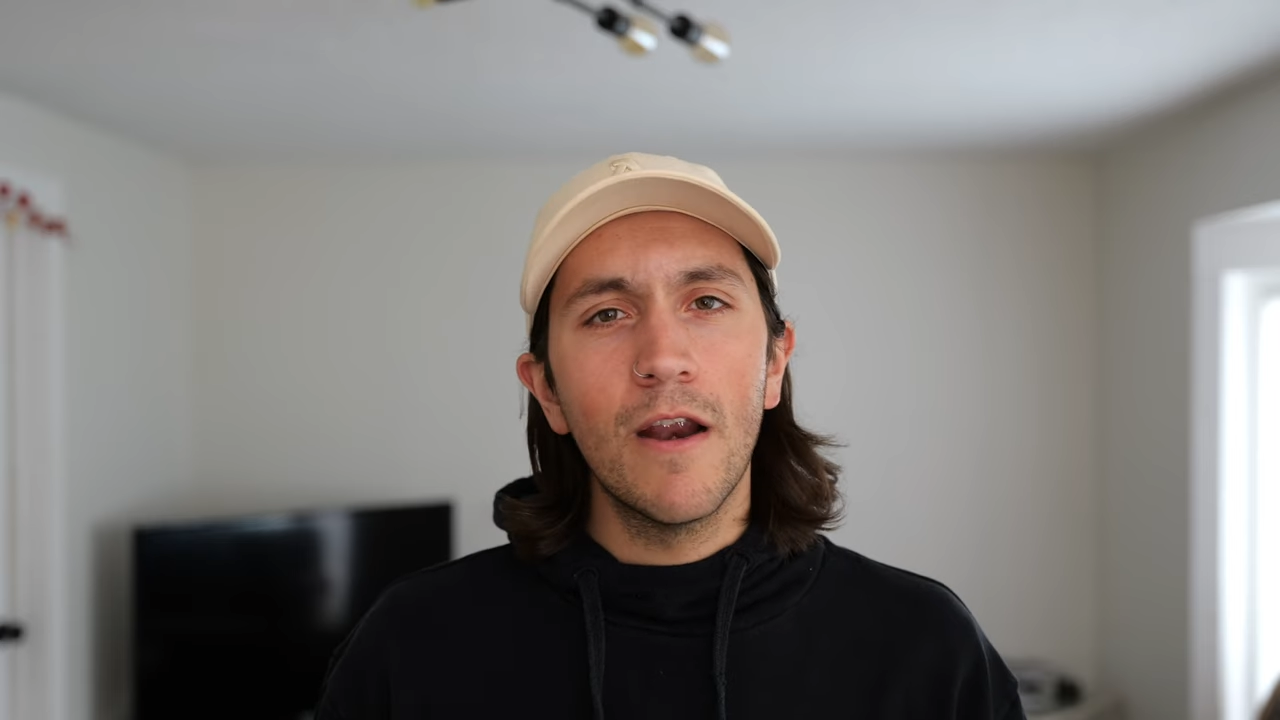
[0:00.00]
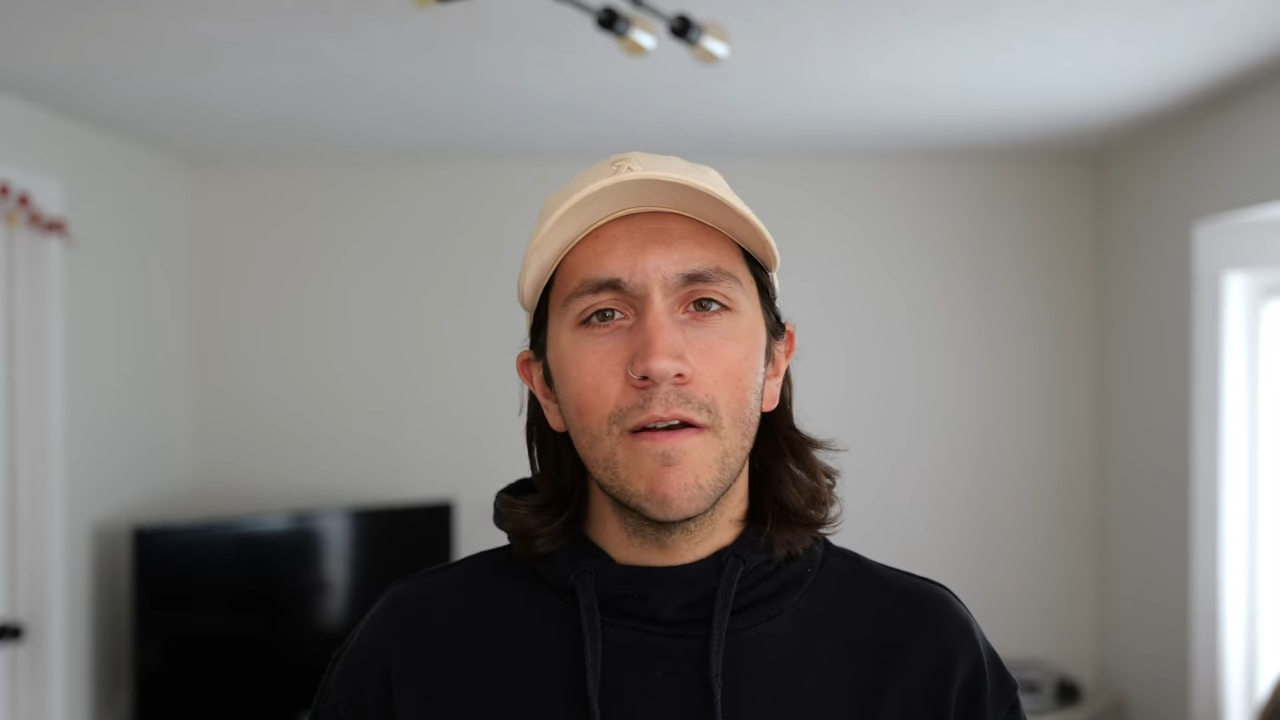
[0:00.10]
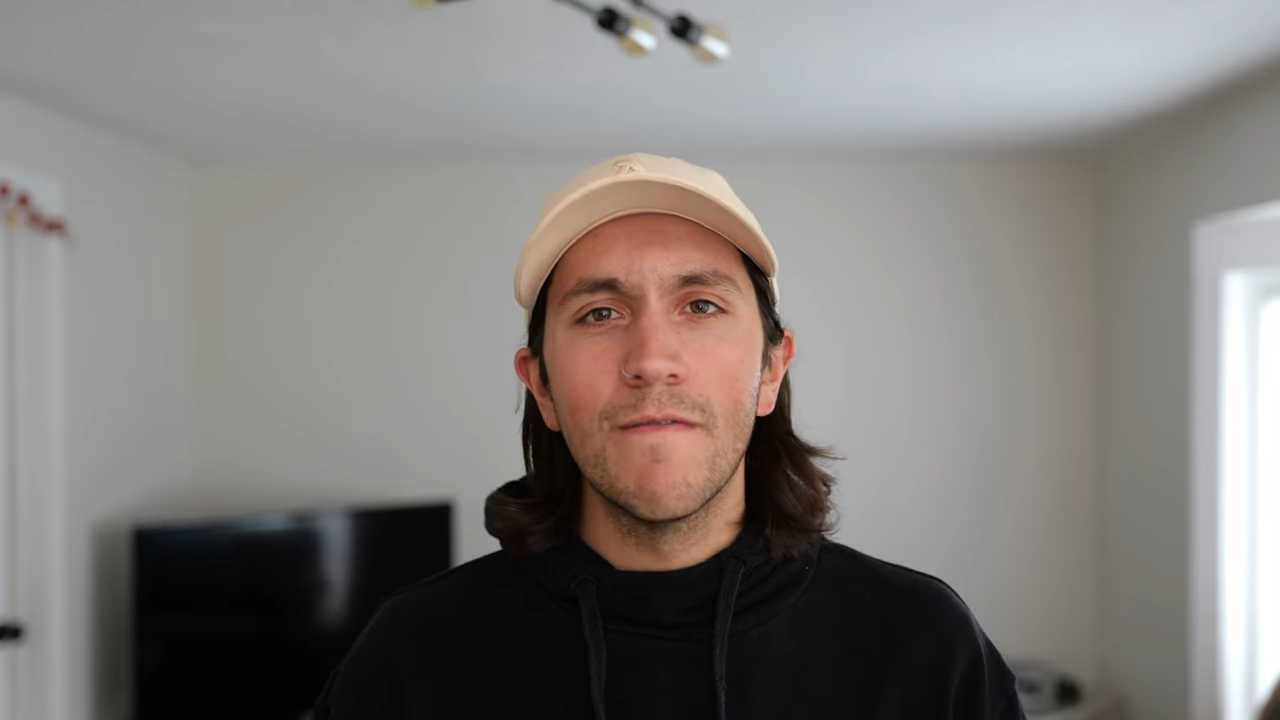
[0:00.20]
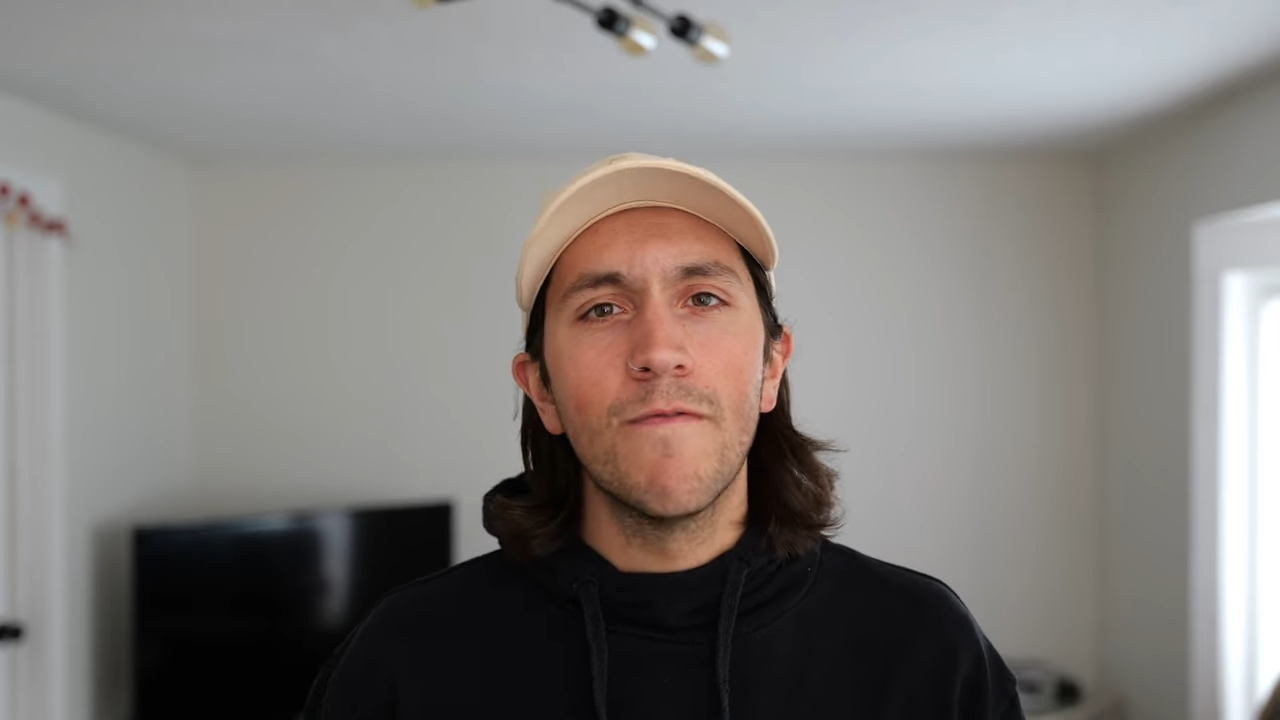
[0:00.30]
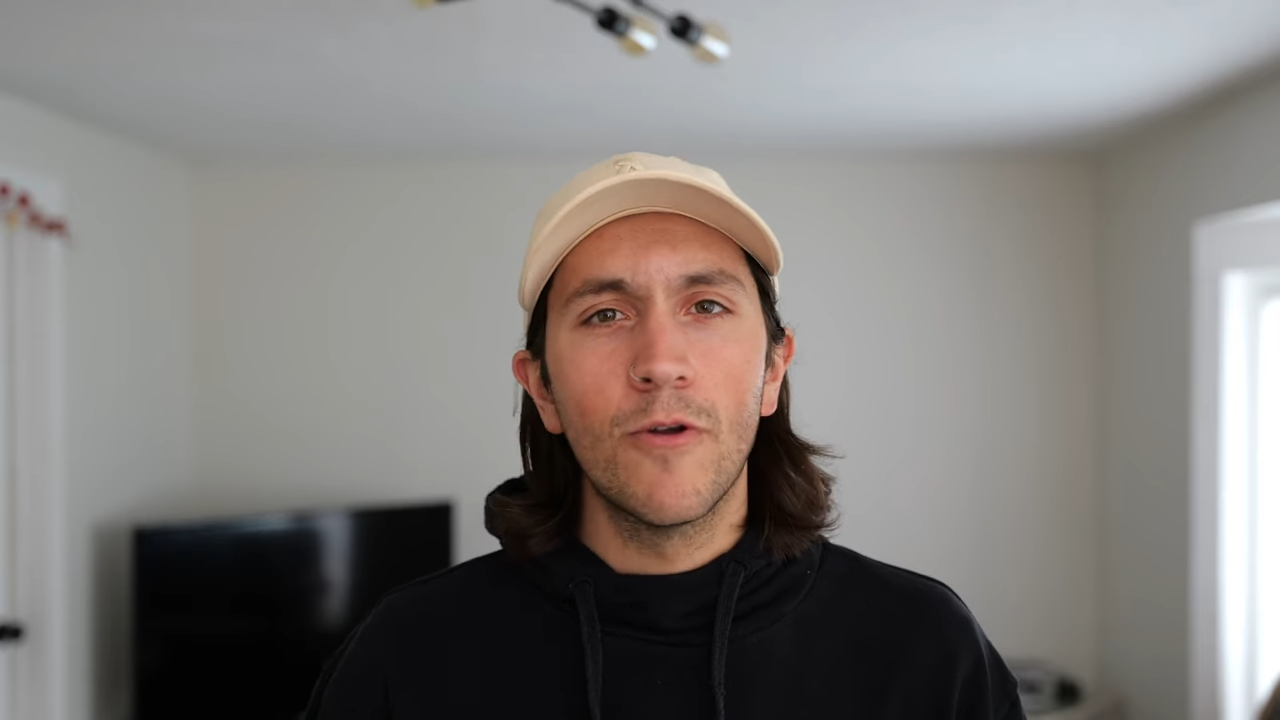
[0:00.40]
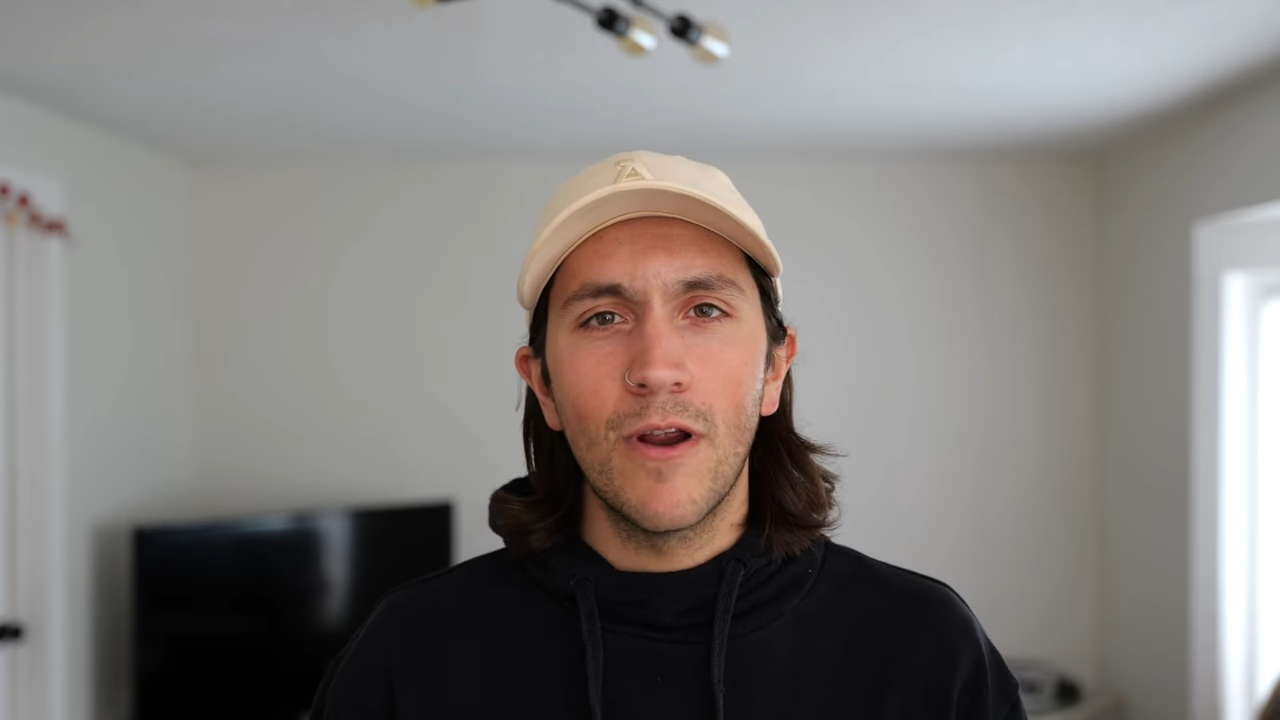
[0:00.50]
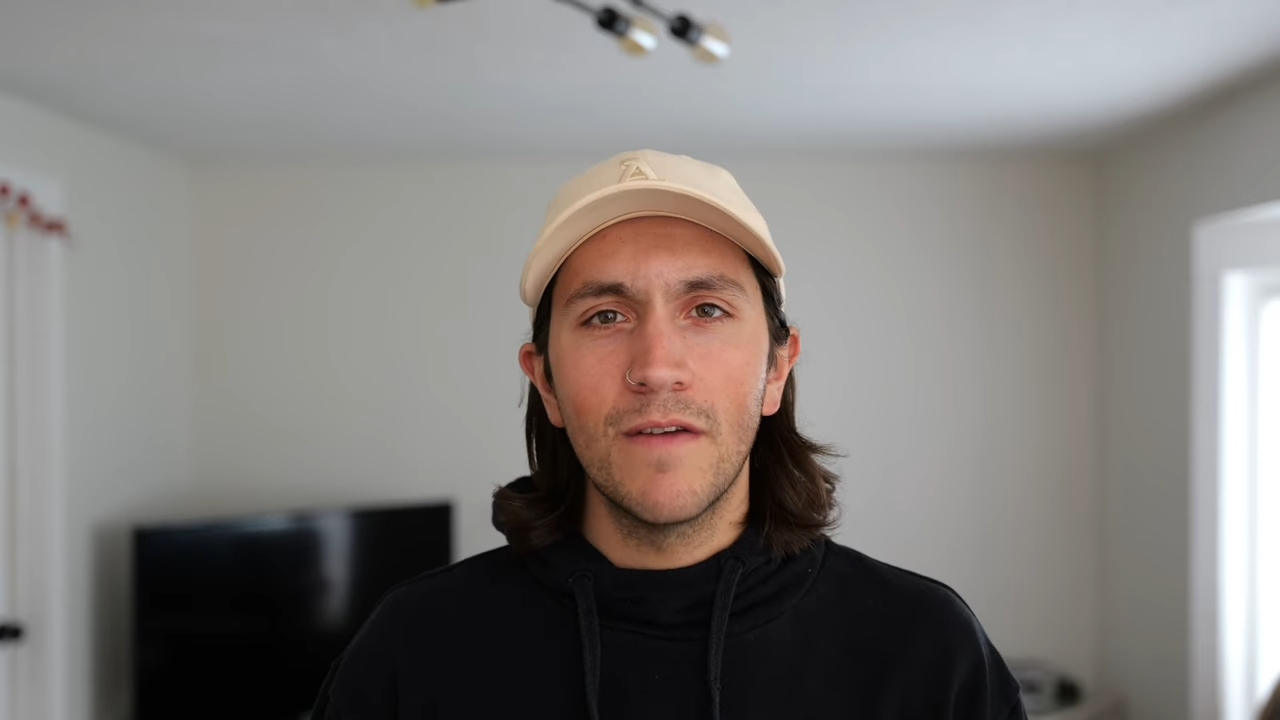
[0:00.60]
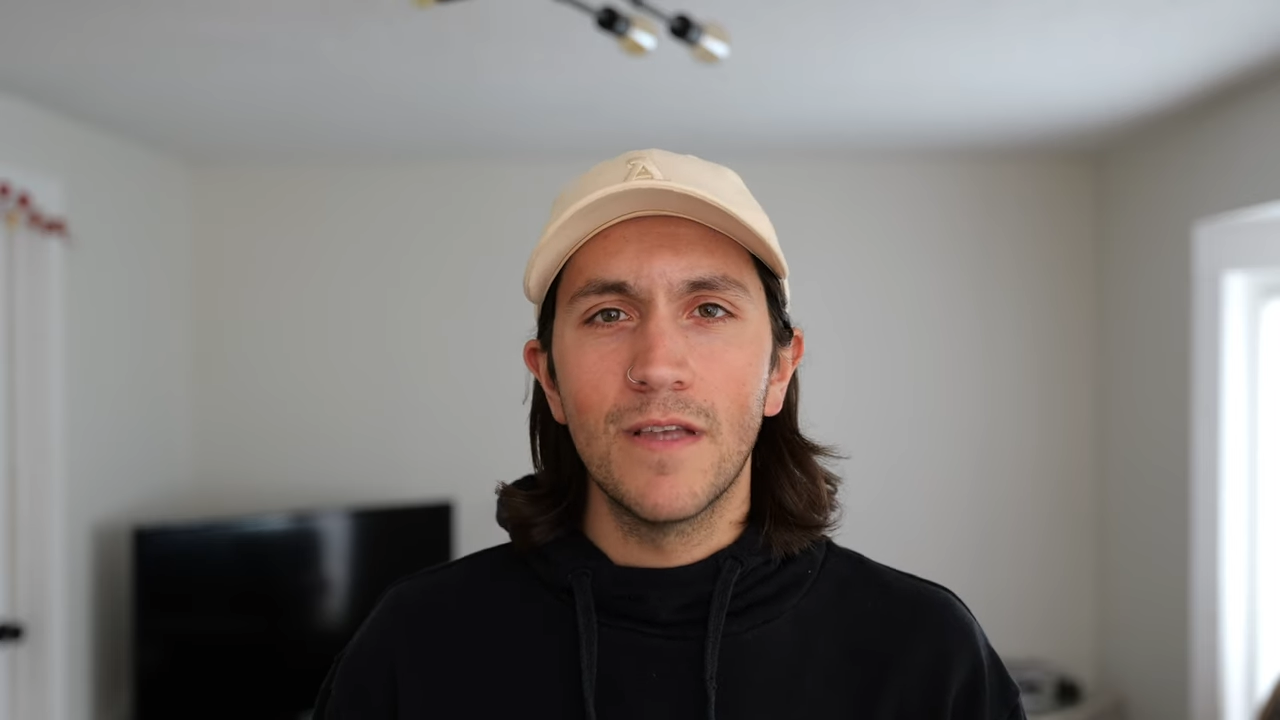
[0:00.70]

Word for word: there and photograph